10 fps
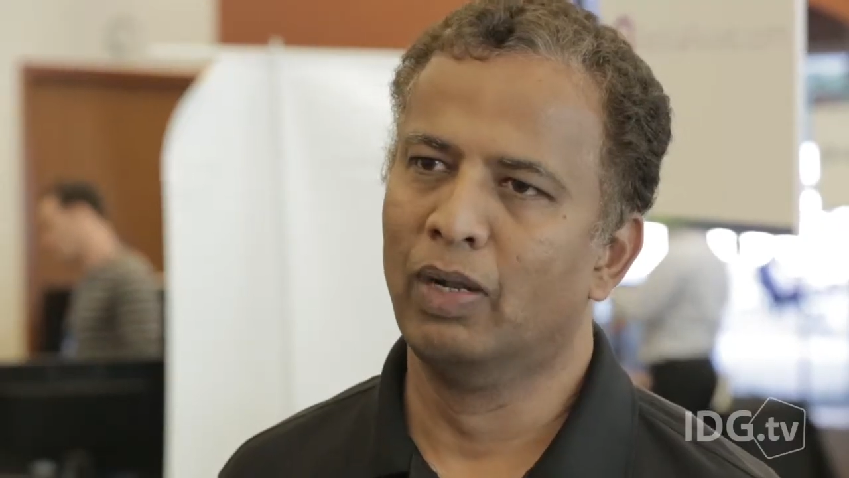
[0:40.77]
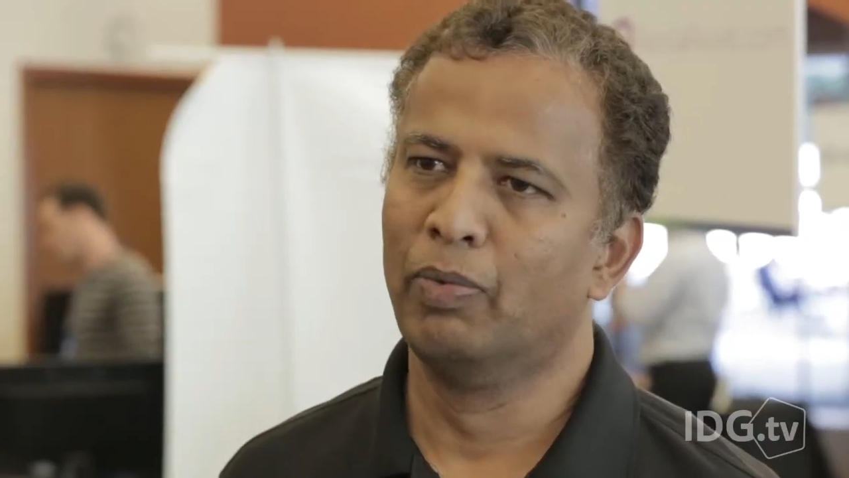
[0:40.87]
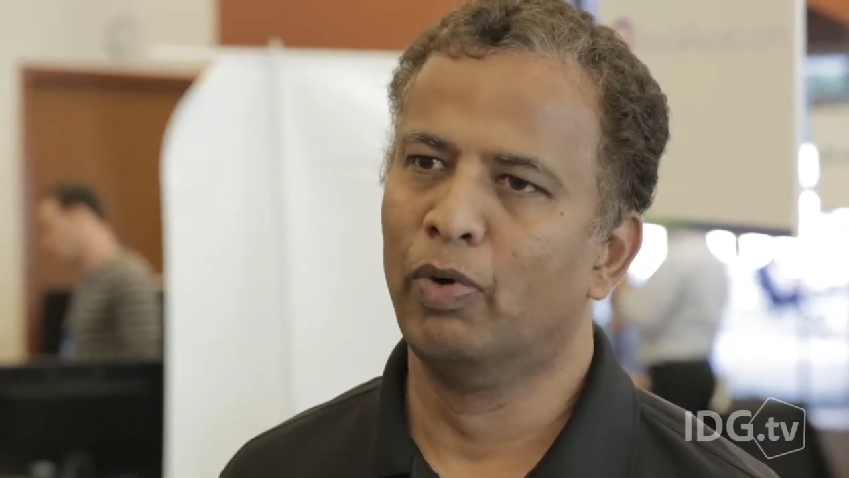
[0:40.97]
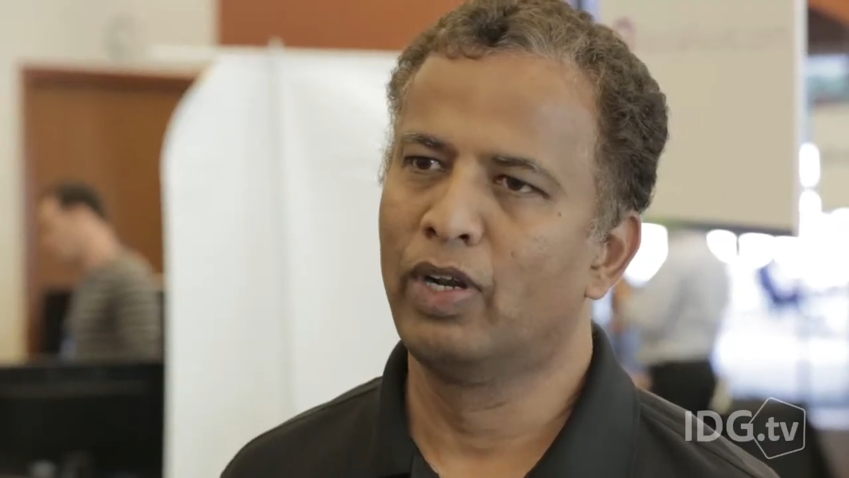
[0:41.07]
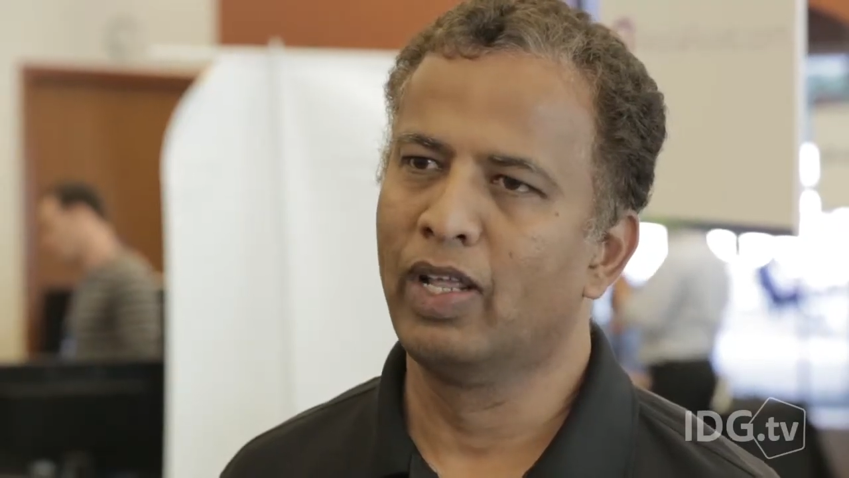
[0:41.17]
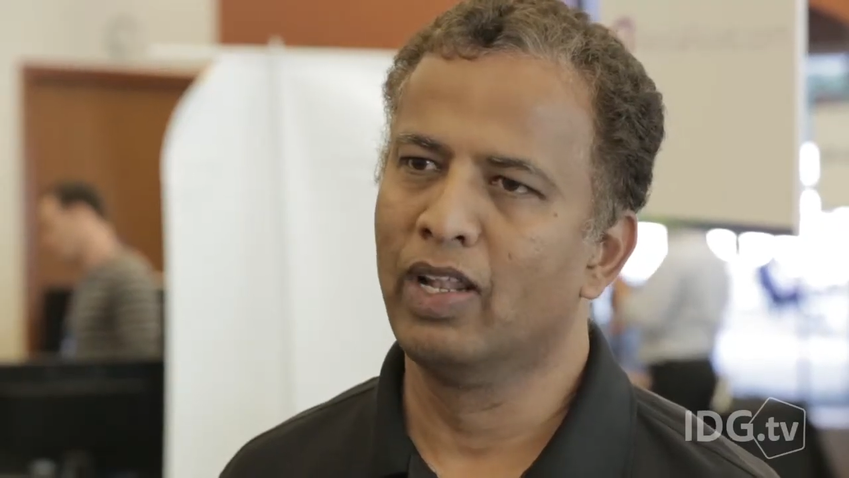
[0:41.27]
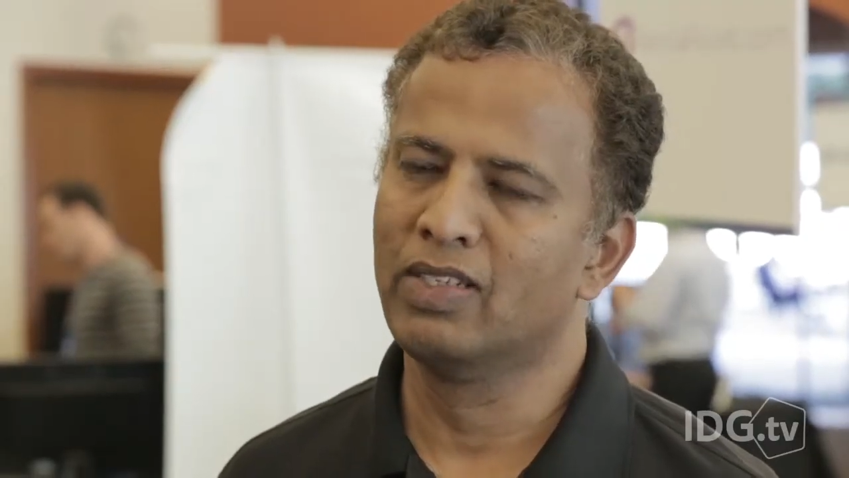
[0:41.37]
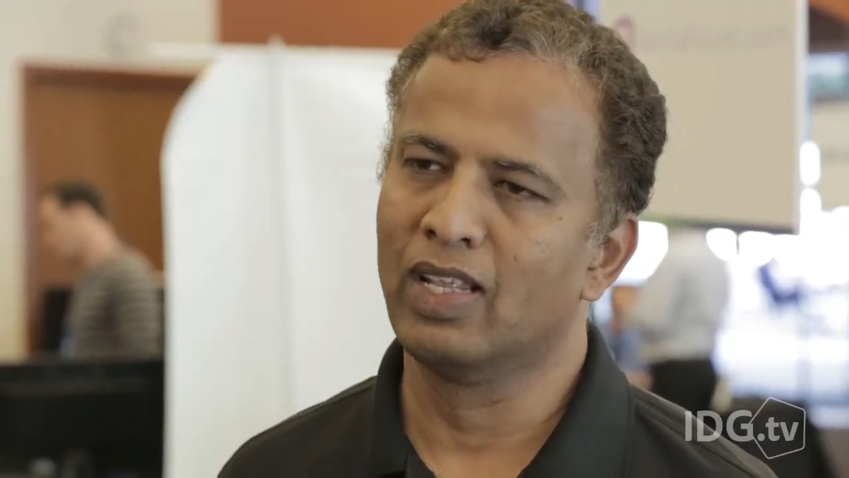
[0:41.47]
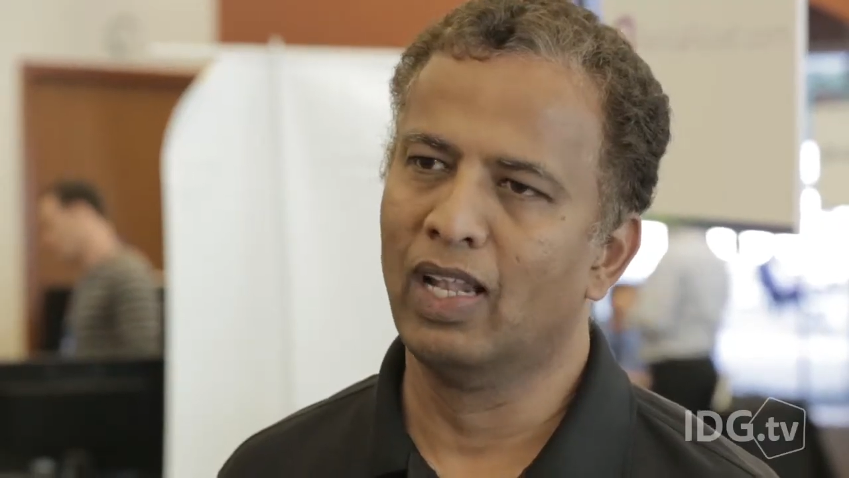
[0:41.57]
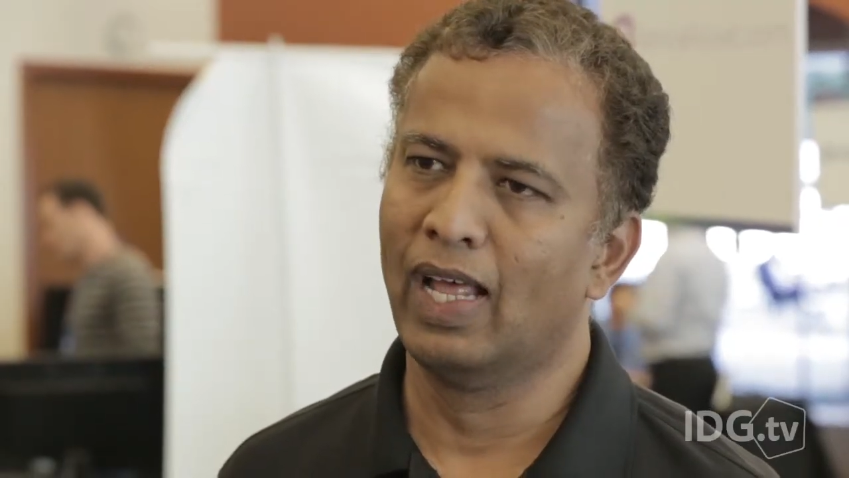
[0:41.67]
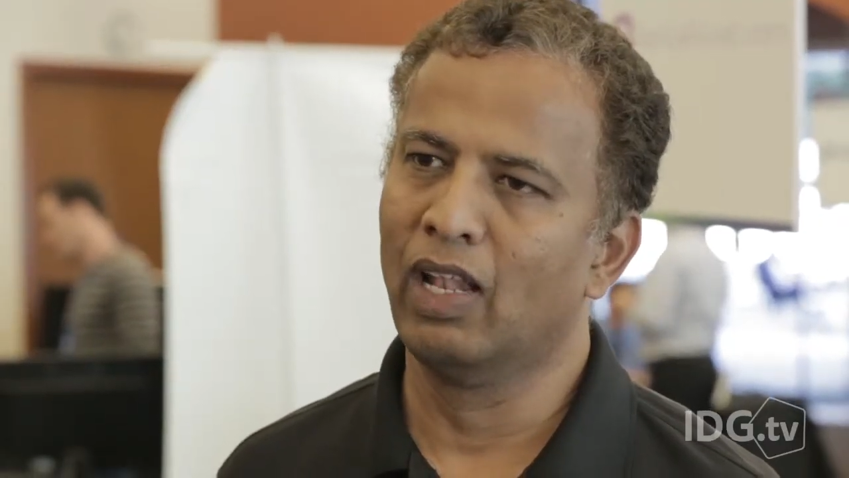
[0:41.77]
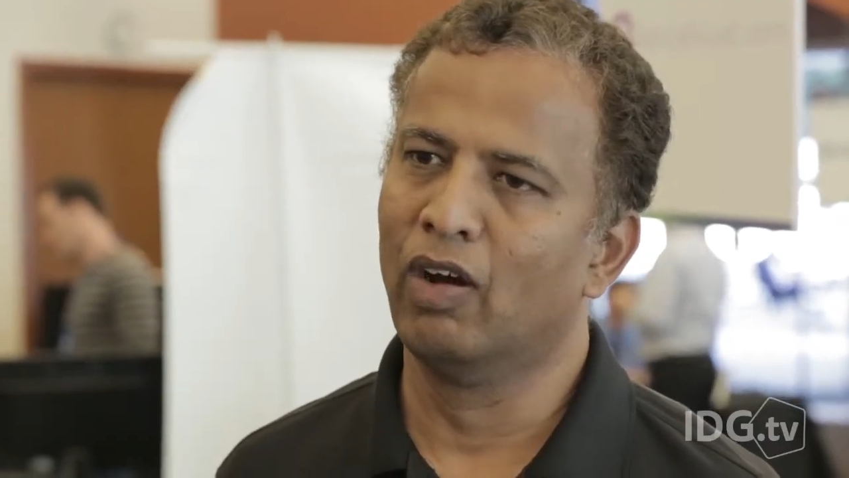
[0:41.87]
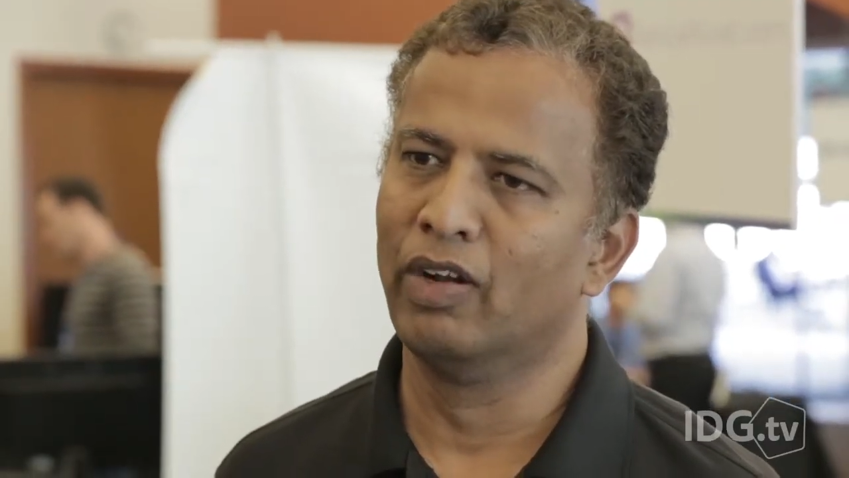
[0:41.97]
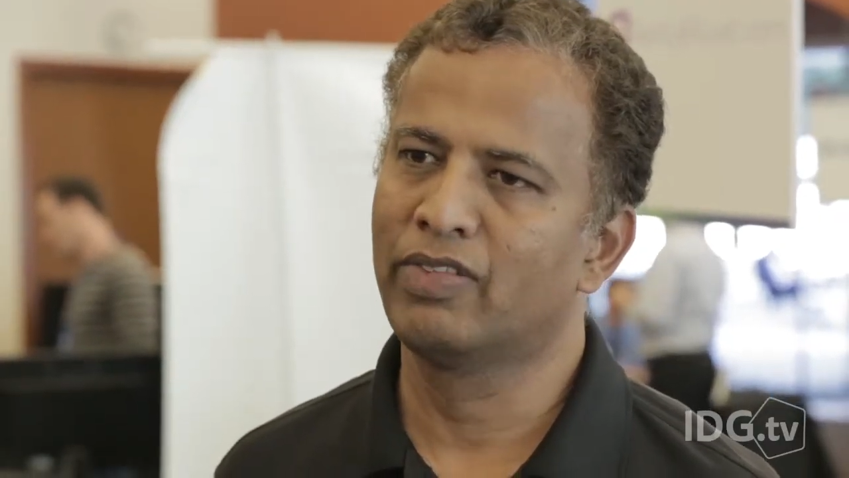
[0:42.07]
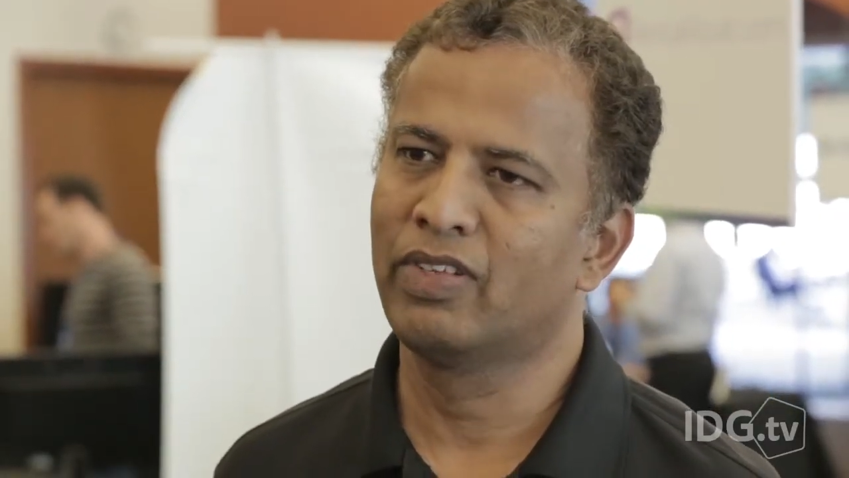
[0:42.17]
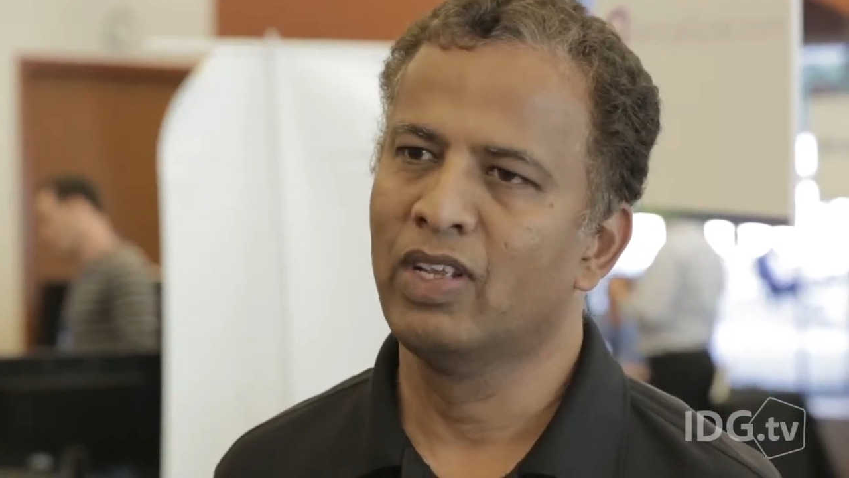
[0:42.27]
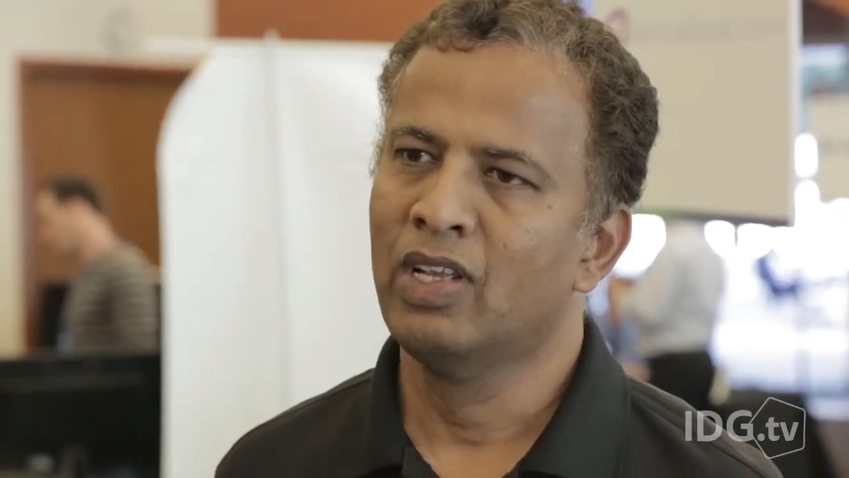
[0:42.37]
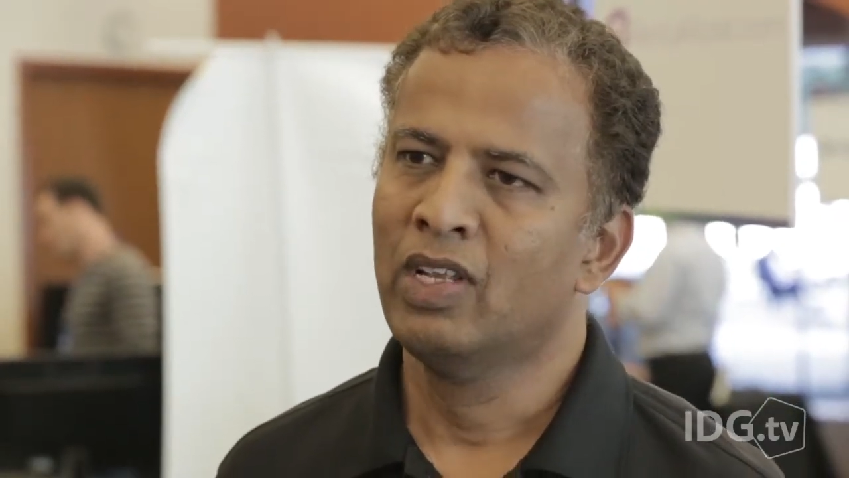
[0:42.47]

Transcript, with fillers: both tenants and landlords